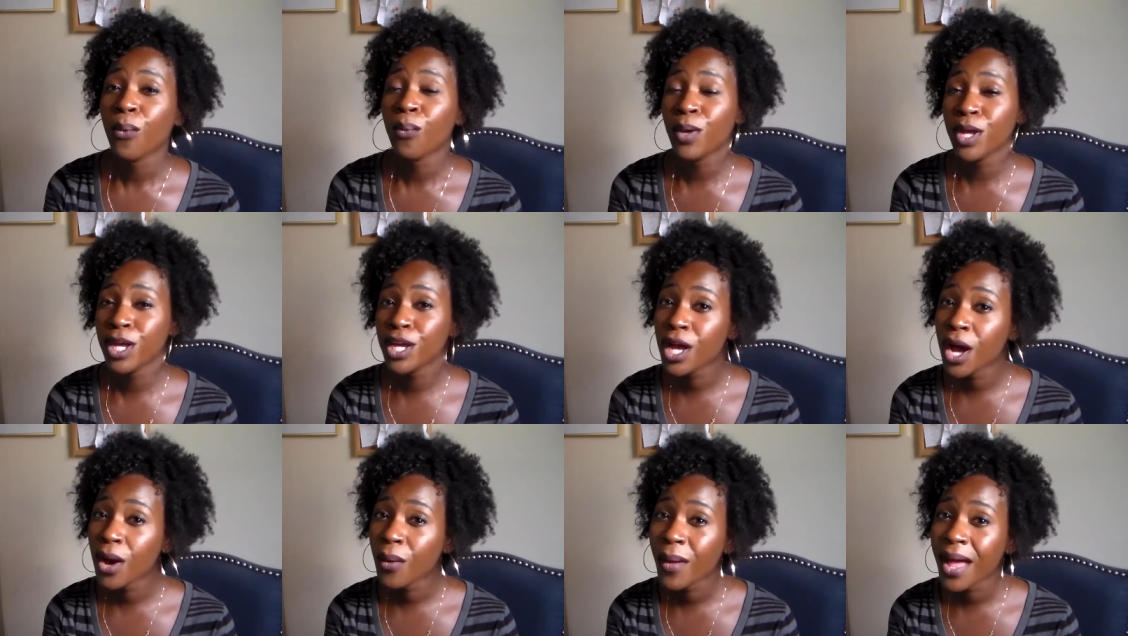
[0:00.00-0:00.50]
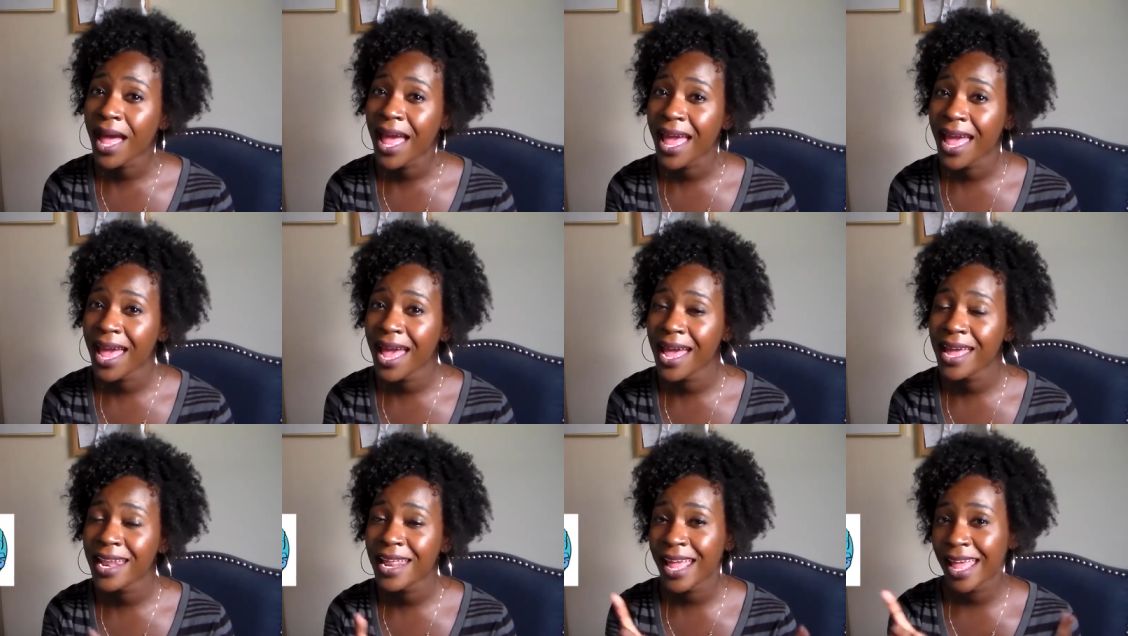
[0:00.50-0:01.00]
we go
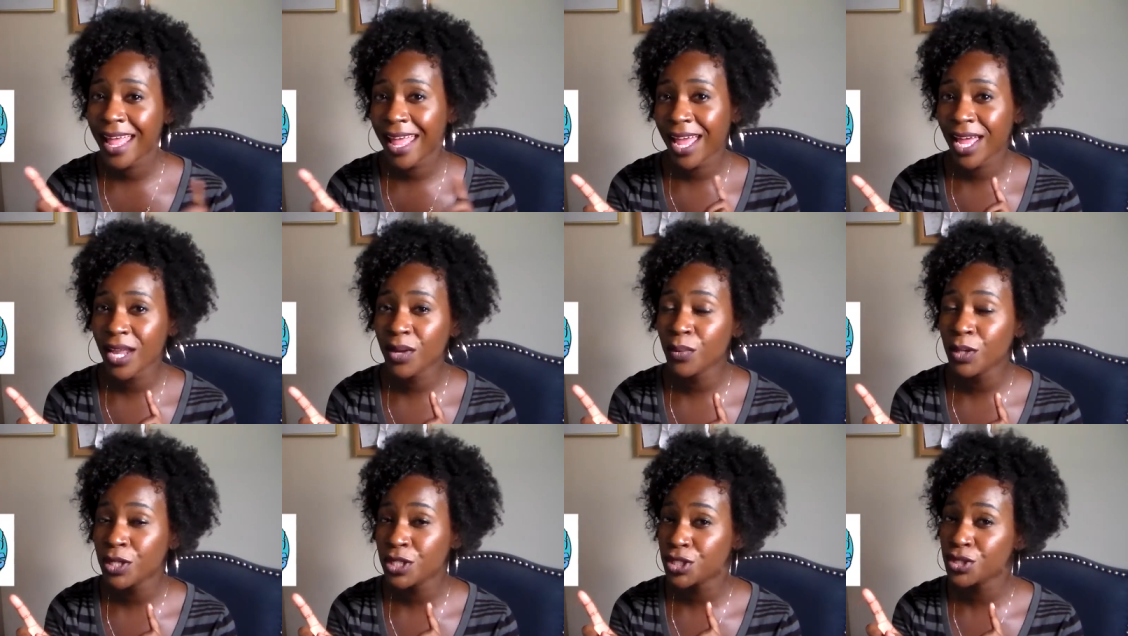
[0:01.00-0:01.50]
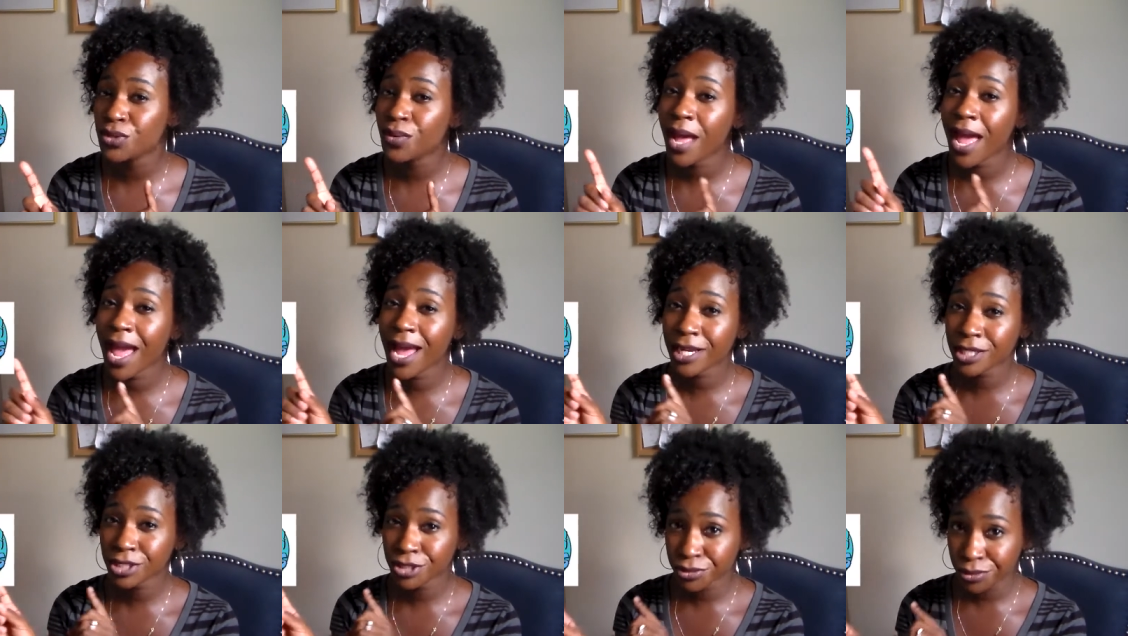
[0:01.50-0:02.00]
ahead and we
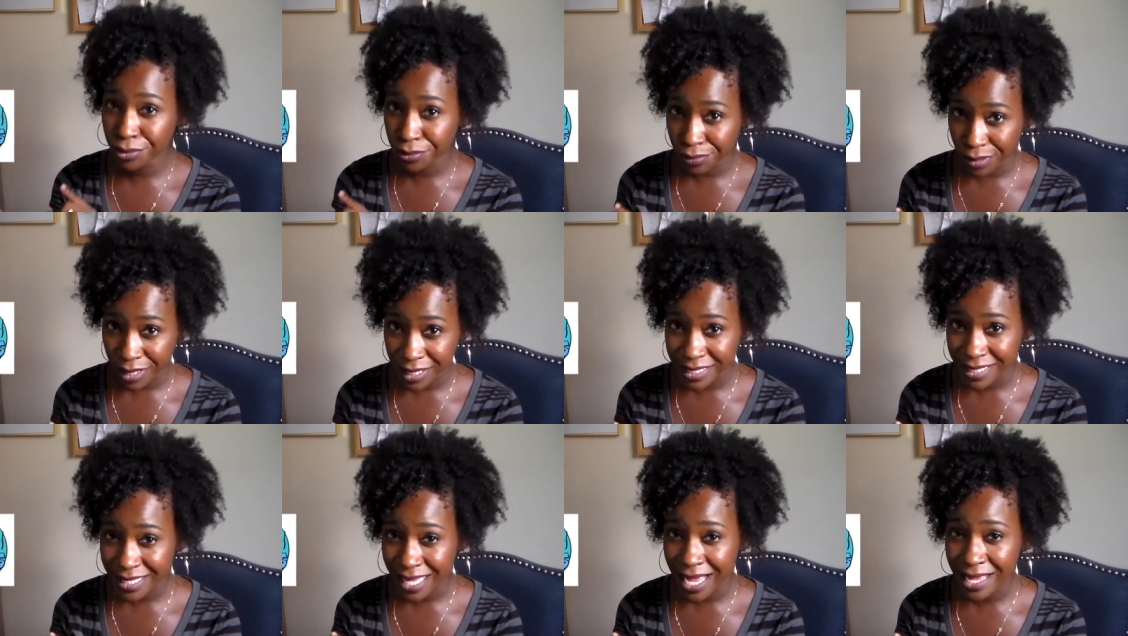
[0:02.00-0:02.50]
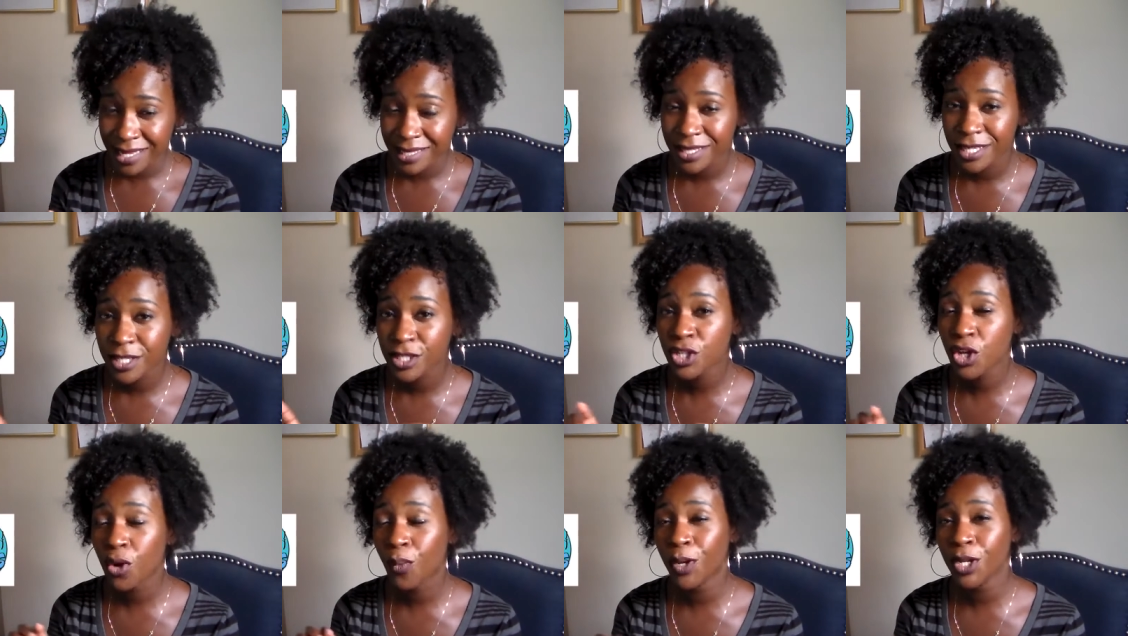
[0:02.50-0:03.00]
do extra
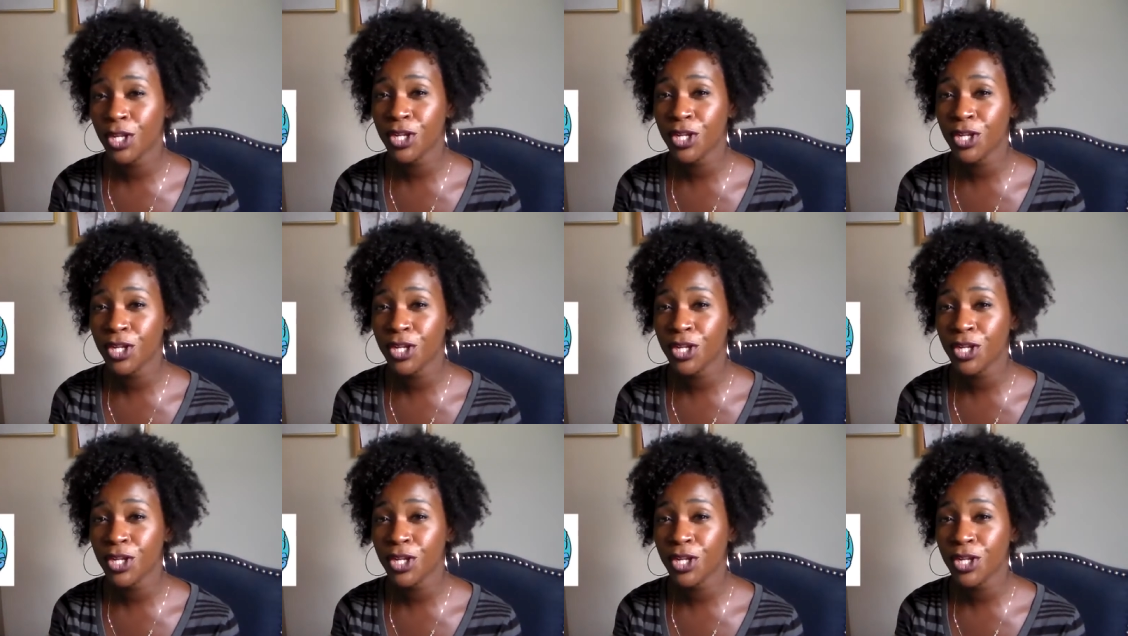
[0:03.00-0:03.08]
recess. So